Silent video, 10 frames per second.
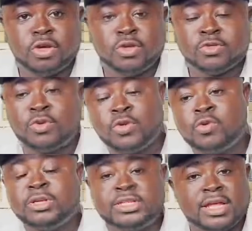So
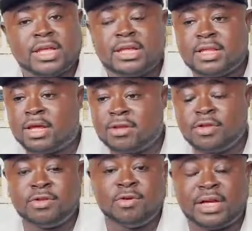you'll be thinking
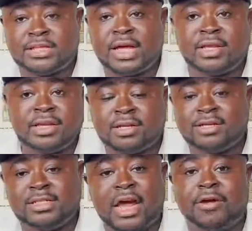that you are targeting
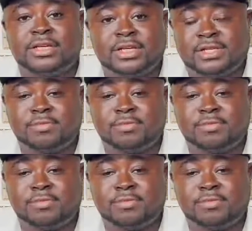directors,